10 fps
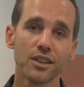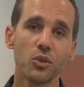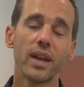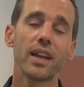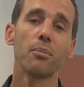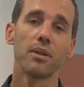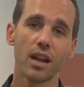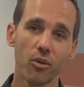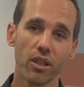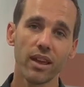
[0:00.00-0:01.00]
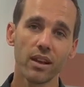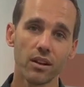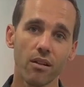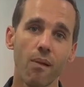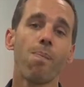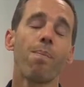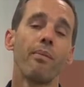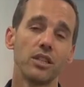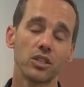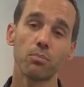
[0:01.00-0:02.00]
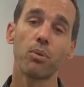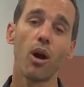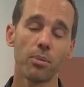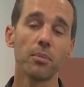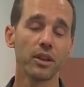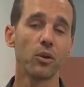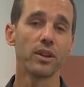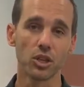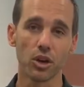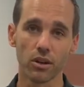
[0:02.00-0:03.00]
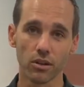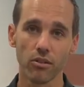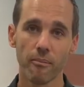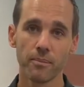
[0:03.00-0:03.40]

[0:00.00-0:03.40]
you wake up an hour later, it's probably going to hurt.